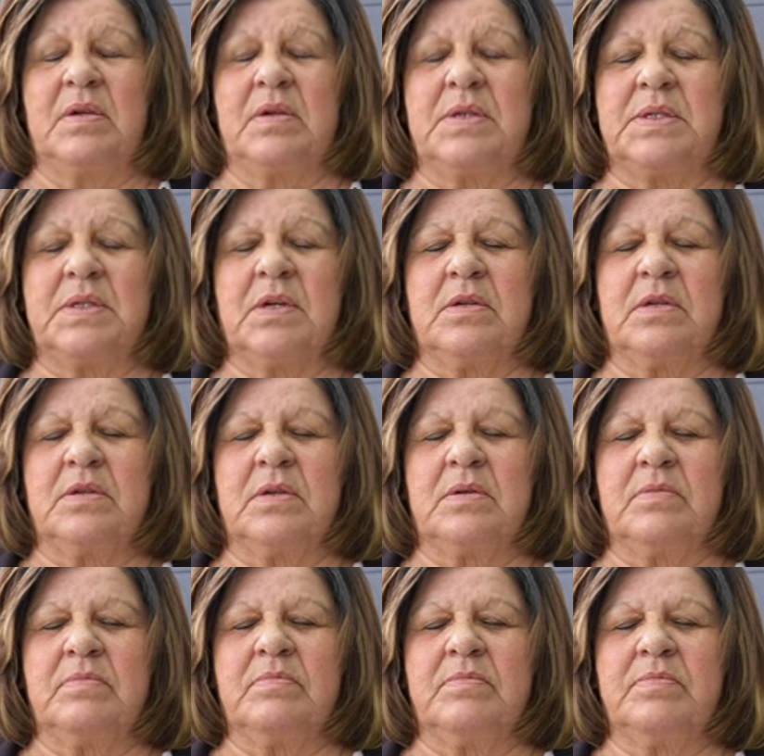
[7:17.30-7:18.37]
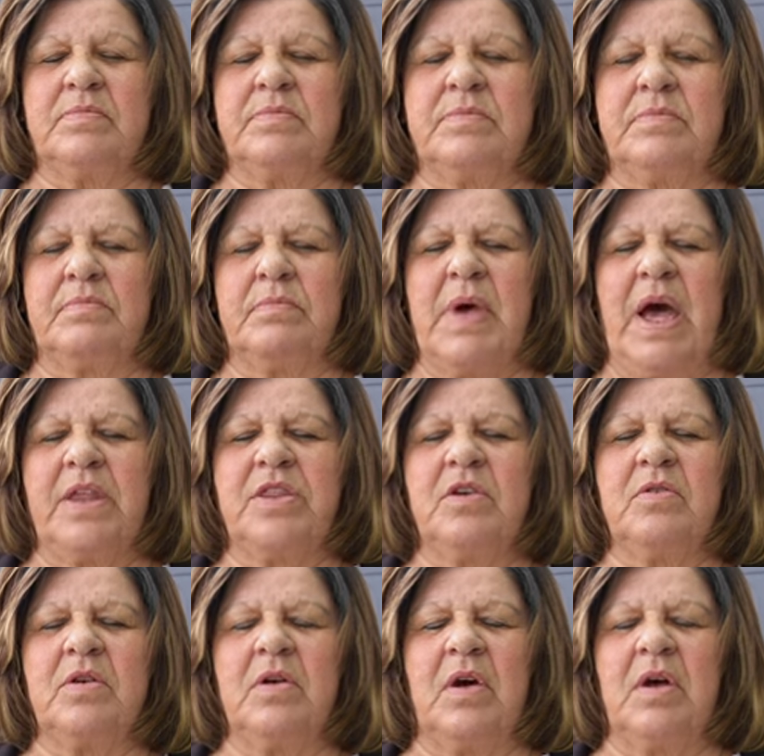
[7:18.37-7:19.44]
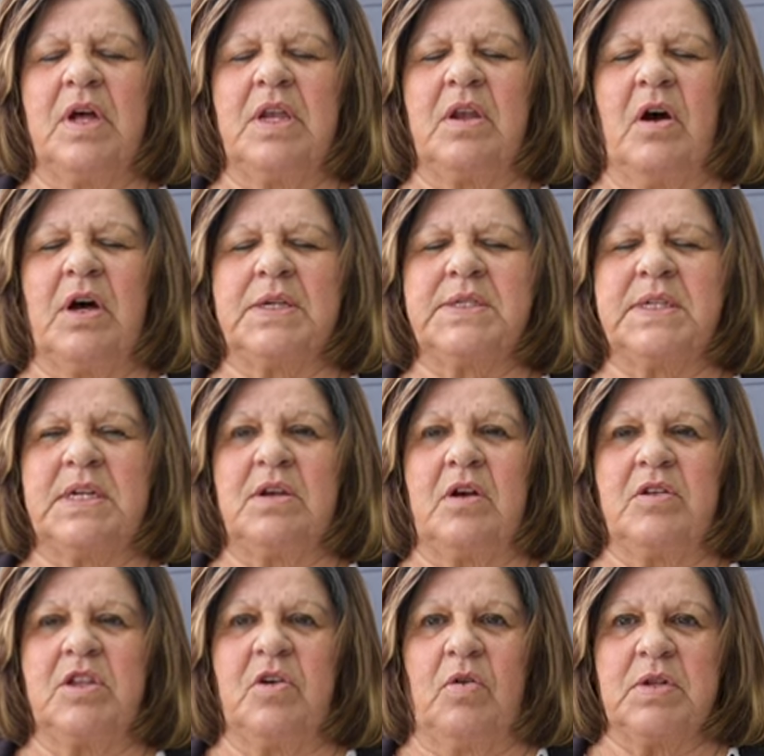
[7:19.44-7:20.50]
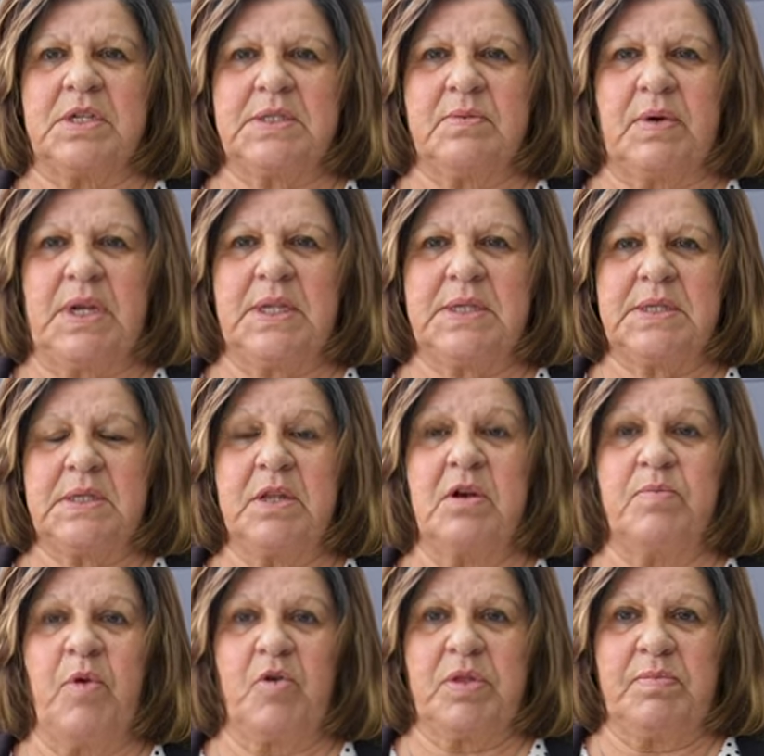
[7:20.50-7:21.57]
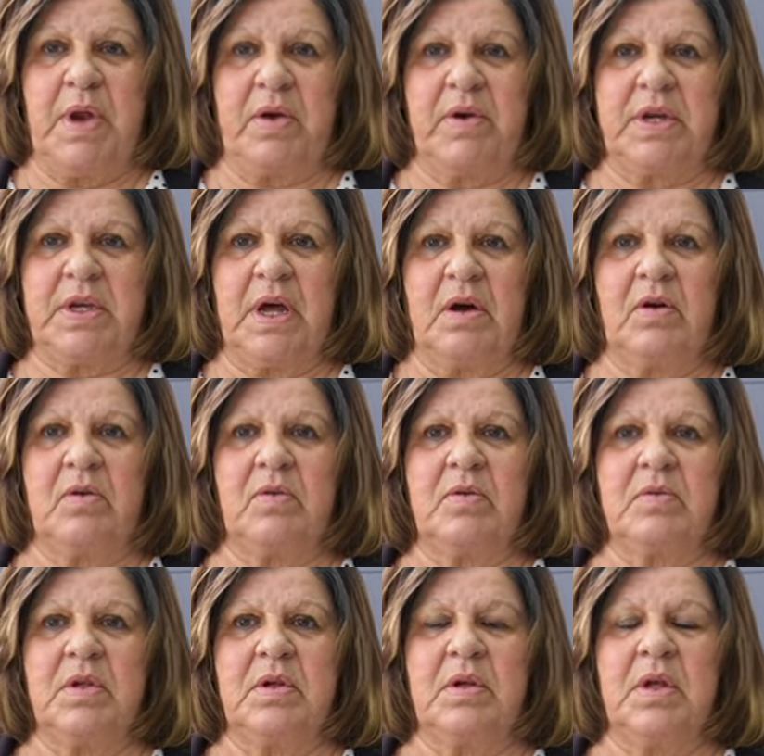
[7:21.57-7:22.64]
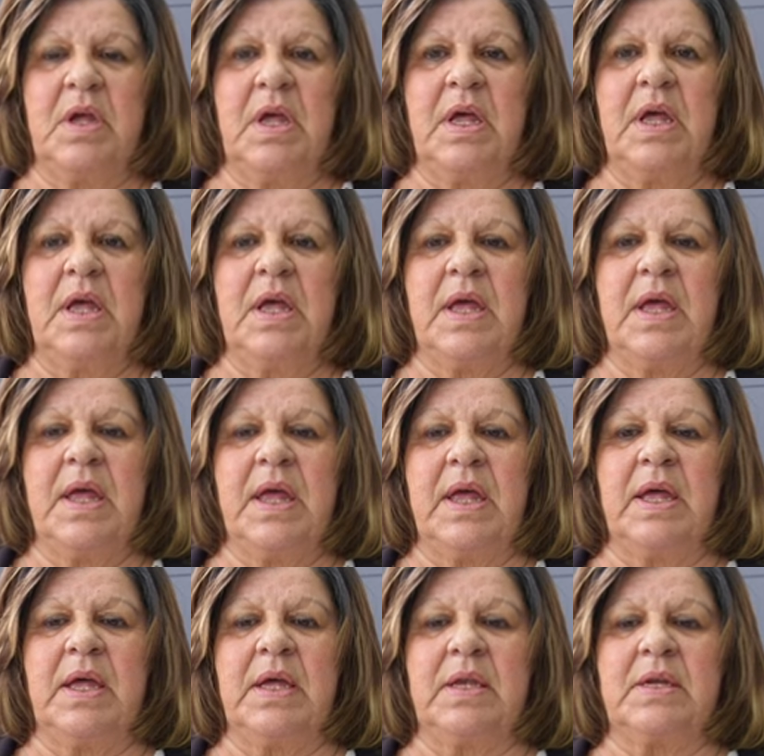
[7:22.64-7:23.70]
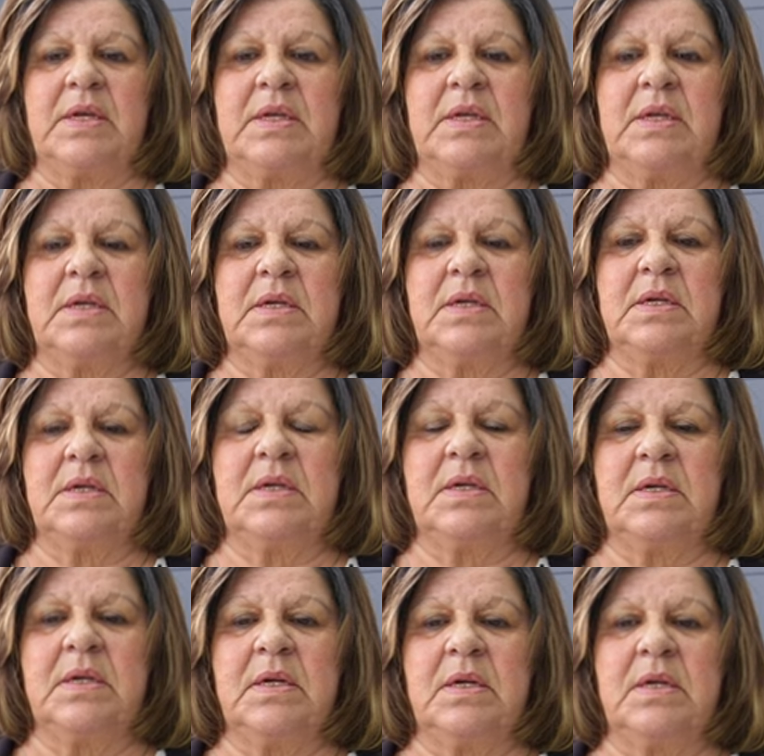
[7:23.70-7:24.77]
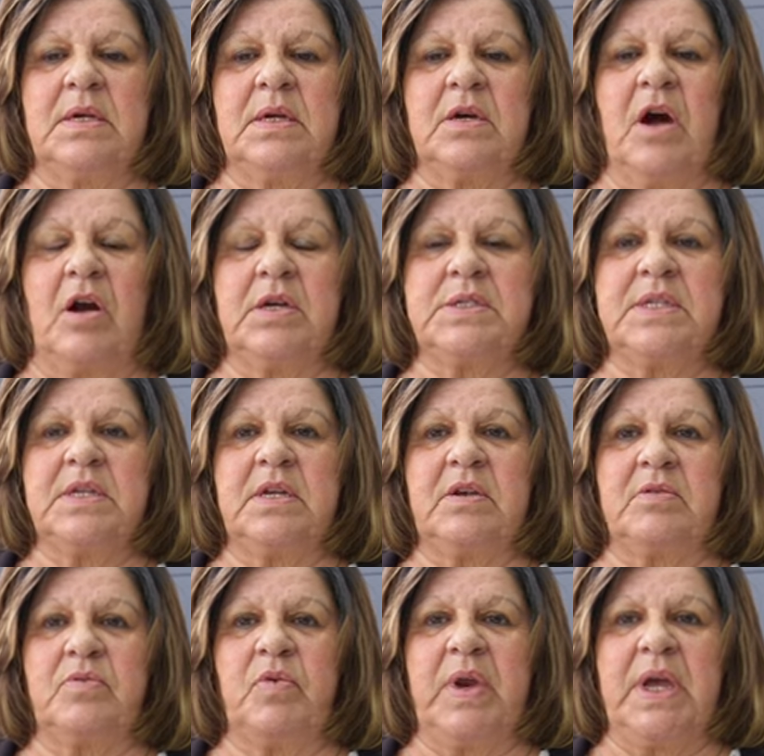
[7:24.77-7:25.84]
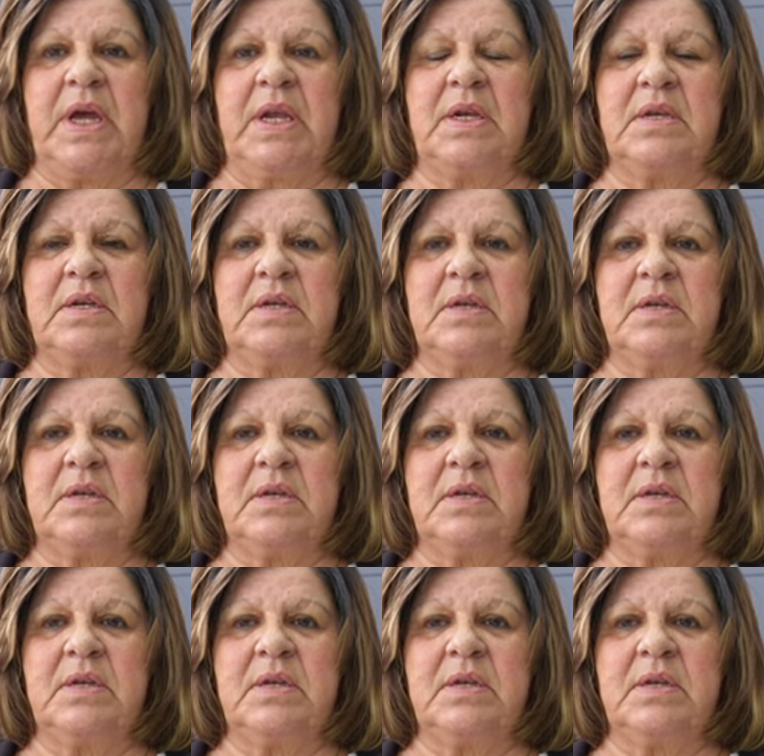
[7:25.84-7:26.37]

There's Matthew and Austin are the oldest ones. They're both married now. And Carson and Regan.